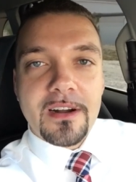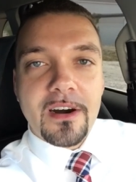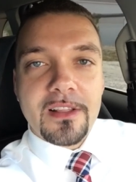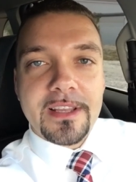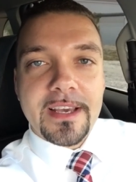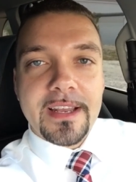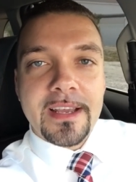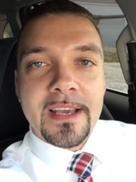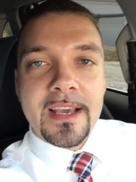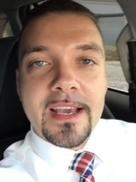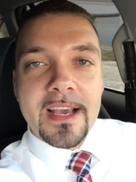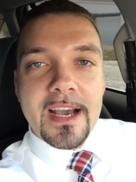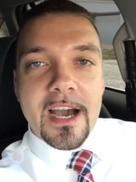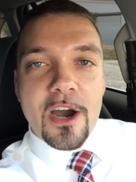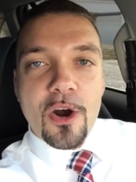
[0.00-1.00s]
all in.
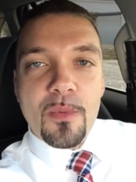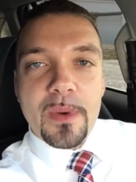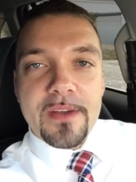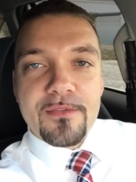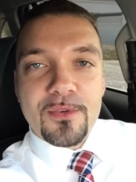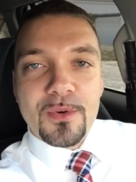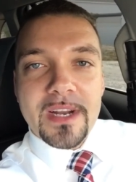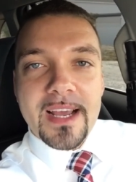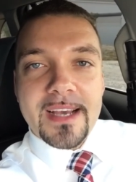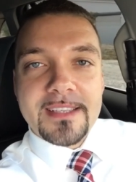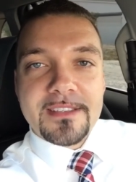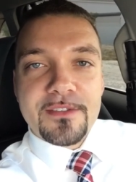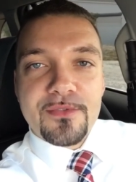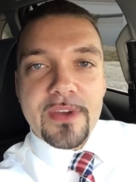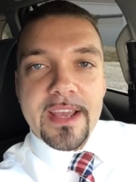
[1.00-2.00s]
I hope everyone
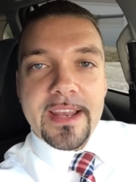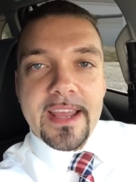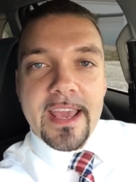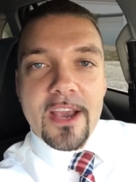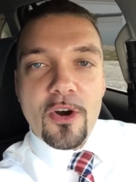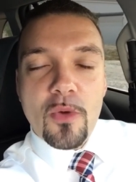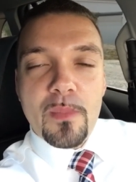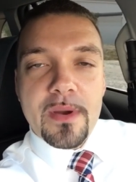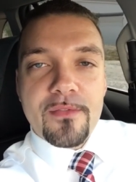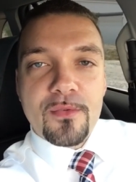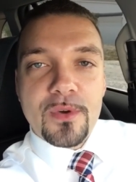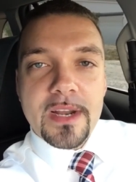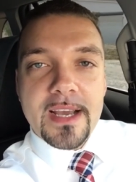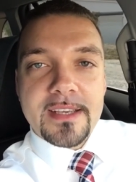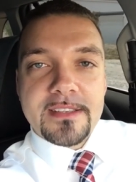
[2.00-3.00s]
has a great day. Hope
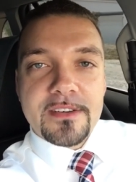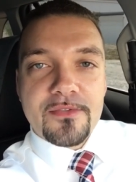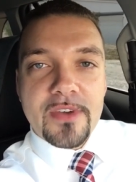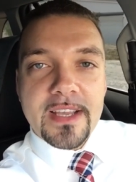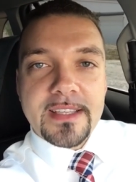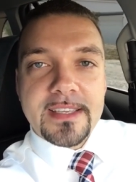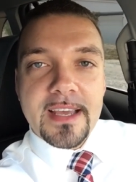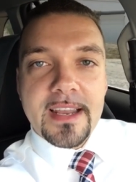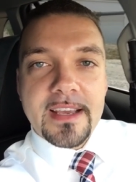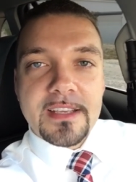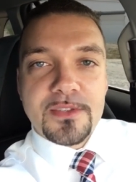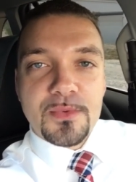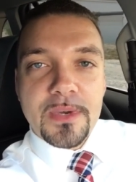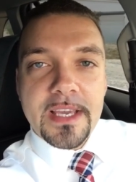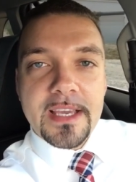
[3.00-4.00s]
everyone has a great
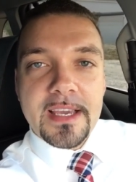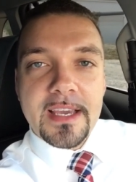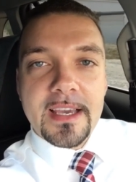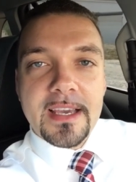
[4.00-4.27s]
10x week.